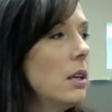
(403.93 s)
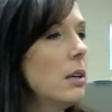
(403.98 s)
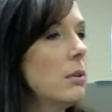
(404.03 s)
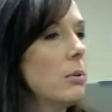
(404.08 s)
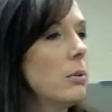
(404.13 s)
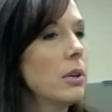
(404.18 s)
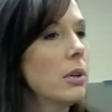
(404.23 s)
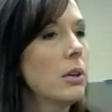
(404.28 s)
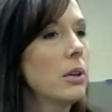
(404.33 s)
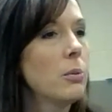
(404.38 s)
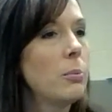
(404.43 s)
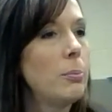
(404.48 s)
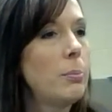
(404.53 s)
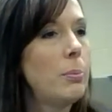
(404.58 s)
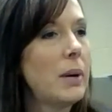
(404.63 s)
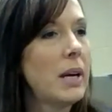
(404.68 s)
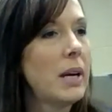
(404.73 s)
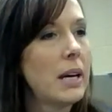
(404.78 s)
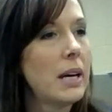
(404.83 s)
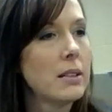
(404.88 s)
We're going to go
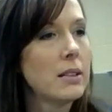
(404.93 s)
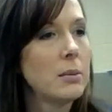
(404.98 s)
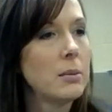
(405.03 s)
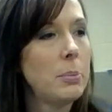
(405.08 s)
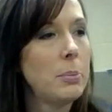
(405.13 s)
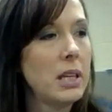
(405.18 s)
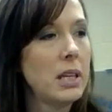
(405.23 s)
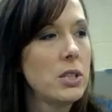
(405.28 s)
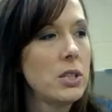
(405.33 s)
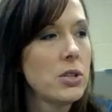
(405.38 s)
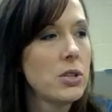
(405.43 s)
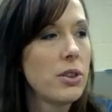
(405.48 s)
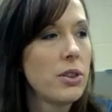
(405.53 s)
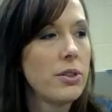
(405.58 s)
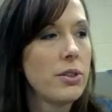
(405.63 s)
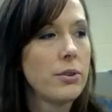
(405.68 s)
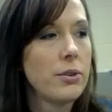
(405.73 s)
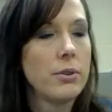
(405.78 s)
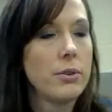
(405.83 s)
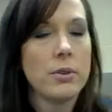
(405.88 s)
back to page
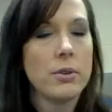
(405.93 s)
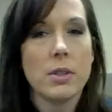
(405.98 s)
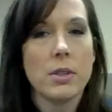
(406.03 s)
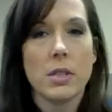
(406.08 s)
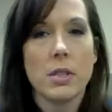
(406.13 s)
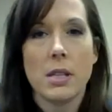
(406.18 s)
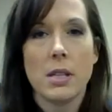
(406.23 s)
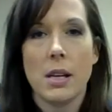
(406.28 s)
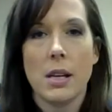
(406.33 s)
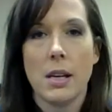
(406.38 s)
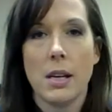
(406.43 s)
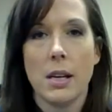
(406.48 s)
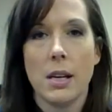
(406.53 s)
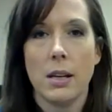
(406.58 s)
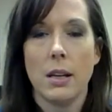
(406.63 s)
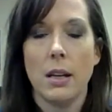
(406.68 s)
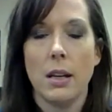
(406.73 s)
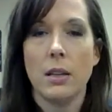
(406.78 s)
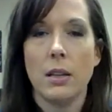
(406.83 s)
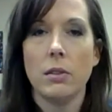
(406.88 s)

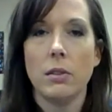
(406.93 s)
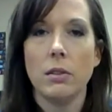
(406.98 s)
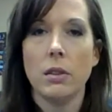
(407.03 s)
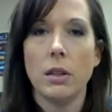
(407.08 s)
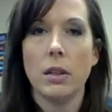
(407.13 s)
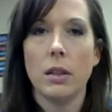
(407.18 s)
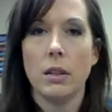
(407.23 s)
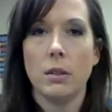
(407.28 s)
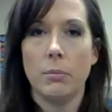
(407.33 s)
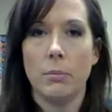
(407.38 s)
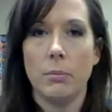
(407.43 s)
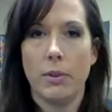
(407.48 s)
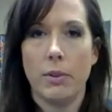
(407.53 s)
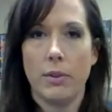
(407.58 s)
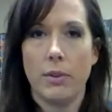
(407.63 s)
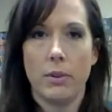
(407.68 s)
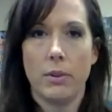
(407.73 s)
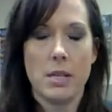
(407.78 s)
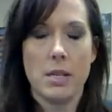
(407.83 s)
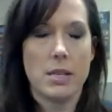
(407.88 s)
13 and look at number
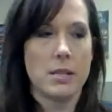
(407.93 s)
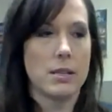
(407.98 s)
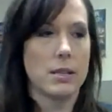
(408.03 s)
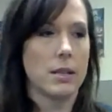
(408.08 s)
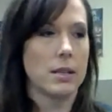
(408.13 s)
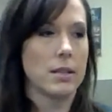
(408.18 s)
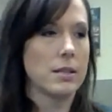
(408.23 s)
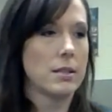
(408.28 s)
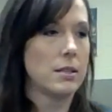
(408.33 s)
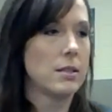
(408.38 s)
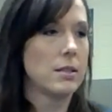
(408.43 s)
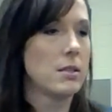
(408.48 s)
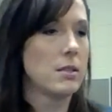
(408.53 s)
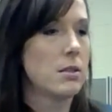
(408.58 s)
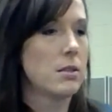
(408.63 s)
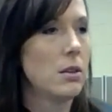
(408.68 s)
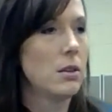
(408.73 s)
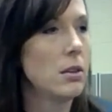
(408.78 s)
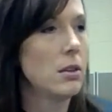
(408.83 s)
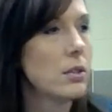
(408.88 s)
36. This
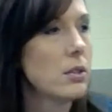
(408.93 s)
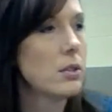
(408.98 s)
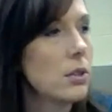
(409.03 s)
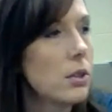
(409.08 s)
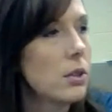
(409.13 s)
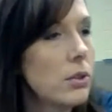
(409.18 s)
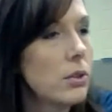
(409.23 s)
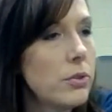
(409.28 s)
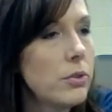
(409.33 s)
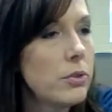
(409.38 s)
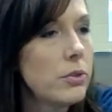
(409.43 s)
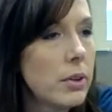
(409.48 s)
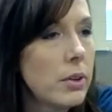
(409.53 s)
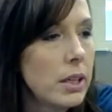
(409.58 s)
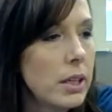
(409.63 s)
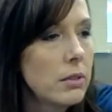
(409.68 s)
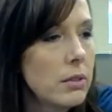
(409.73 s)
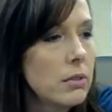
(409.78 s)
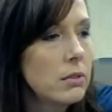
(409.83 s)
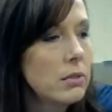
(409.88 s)
song is called
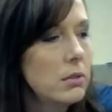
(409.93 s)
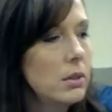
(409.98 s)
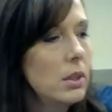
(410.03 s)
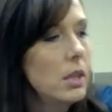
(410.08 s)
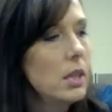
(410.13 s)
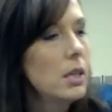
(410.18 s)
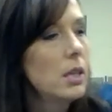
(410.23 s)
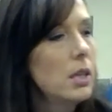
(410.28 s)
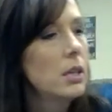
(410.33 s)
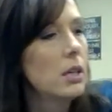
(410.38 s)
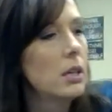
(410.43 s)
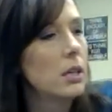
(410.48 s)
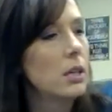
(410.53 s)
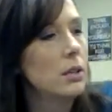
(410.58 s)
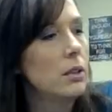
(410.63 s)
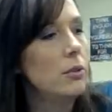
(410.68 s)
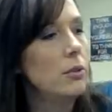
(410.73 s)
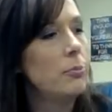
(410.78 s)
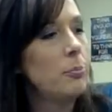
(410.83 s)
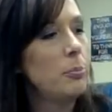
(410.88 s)
Dreidel.
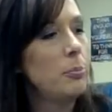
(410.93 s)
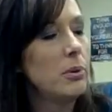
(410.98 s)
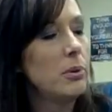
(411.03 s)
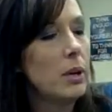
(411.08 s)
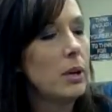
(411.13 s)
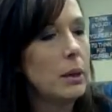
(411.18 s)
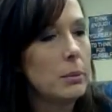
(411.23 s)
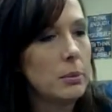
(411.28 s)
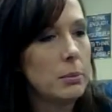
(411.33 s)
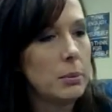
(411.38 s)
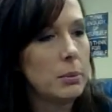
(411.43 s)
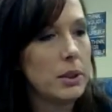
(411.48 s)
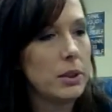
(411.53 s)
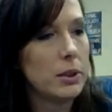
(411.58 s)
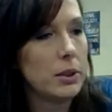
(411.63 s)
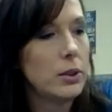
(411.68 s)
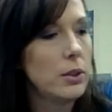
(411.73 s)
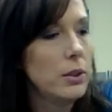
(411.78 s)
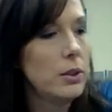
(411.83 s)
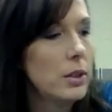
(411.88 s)
You've probably
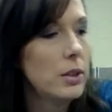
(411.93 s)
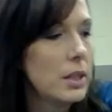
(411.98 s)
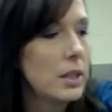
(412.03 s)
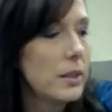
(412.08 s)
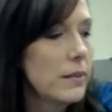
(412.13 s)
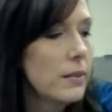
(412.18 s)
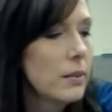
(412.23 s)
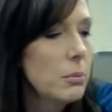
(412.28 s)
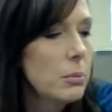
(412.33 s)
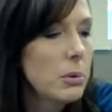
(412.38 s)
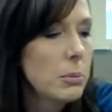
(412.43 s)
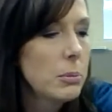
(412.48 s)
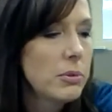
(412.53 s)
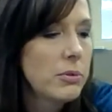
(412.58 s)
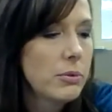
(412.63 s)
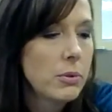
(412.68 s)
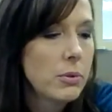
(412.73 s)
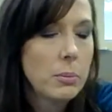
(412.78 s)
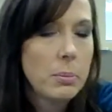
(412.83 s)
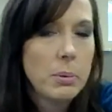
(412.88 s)
heard it somewhere
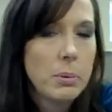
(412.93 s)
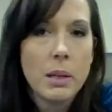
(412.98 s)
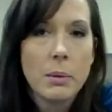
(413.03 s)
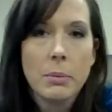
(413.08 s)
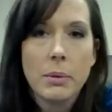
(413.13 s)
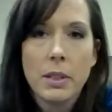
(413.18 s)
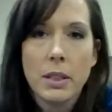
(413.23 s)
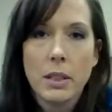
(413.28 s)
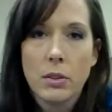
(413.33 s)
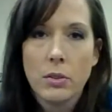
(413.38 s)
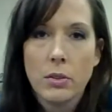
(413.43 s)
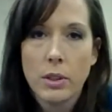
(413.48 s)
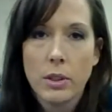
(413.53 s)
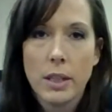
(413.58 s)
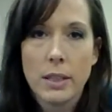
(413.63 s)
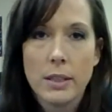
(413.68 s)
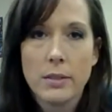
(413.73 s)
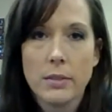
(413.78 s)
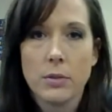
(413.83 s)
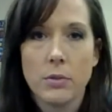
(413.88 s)
before, probably in
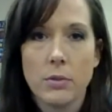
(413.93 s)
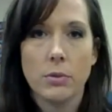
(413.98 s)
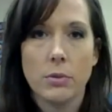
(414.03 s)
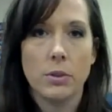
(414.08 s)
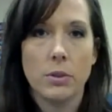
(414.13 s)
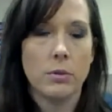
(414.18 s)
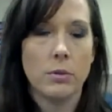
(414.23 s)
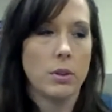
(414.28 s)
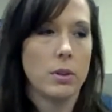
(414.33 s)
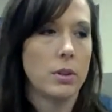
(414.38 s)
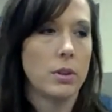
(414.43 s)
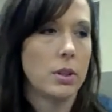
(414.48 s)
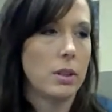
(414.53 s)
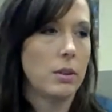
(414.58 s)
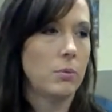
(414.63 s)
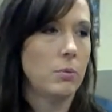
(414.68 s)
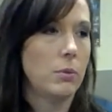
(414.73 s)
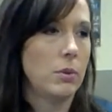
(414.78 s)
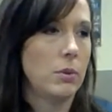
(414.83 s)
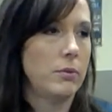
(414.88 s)
grade school. You heard
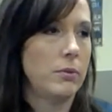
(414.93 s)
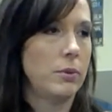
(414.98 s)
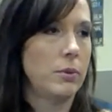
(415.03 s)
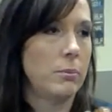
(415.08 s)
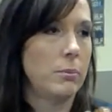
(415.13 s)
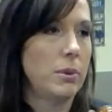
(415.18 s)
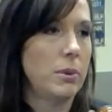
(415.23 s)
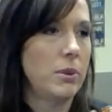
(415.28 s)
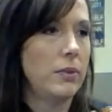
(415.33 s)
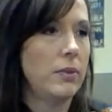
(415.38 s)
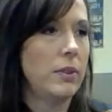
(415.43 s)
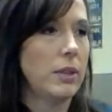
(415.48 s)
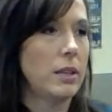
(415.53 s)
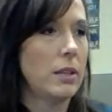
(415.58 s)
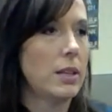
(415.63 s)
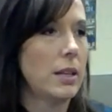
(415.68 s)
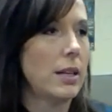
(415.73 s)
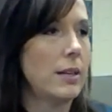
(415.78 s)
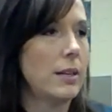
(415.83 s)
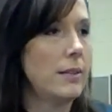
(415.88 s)
it in one of your music
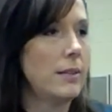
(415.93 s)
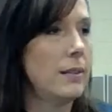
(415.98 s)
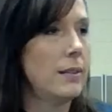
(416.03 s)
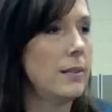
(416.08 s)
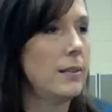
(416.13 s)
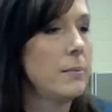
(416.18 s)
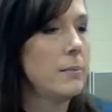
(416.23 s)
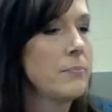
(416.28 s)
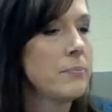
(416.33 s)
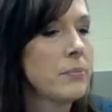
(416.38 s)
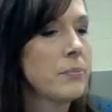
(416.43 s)
classes.